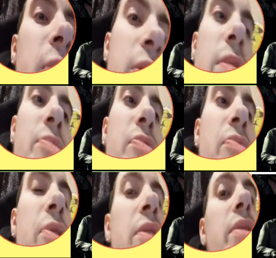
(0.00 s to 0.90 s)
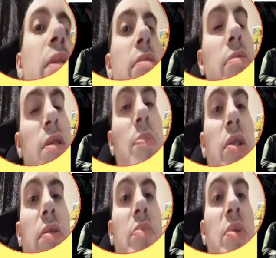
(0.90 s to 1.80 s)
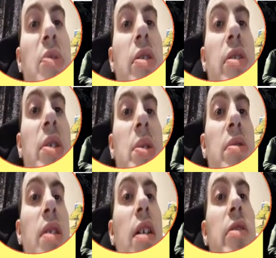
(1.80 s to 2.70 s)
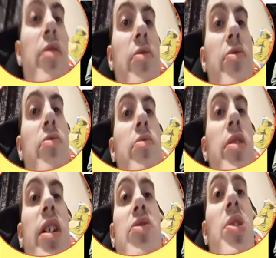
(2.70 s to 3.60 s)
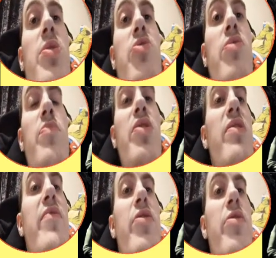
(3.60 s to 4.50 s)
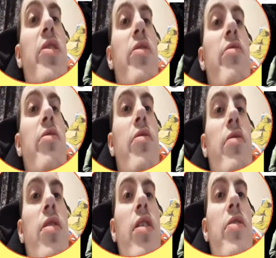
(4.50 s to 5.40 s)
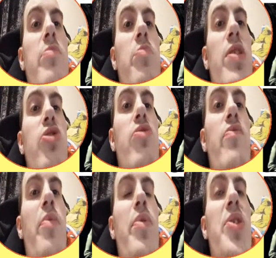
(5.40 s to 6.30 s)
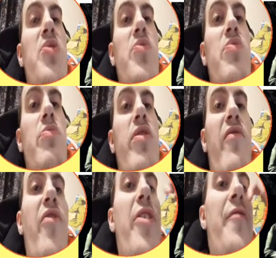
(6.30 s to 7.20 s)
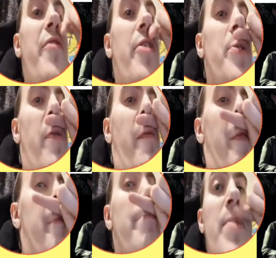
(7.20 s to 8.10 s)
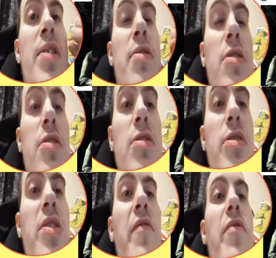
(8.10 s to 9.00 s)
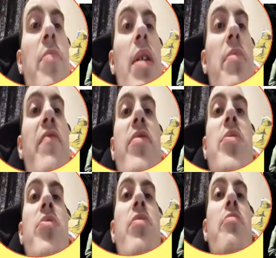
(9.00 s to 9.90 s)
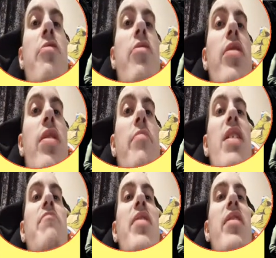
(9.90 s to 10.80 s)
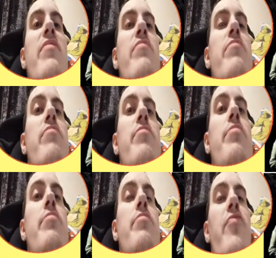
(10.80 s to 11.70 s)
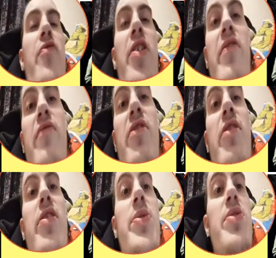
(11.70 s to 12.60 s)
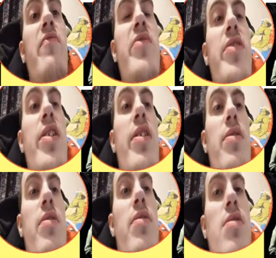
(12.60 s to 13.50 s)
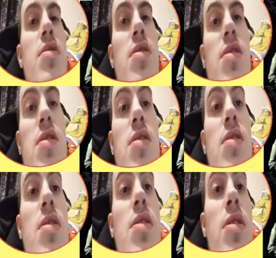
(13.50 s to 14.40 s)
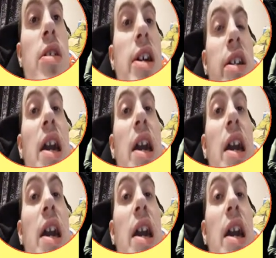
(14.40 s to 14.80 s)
at number one, or the bottom spot, is Talia al Ghul. Again, she shouldn't be even on here. Uh, they should have replaced her with someone like Firefly or something. There's other Batman villains you could put on here, like Man Bat and Firefly and stuff like that. Heck,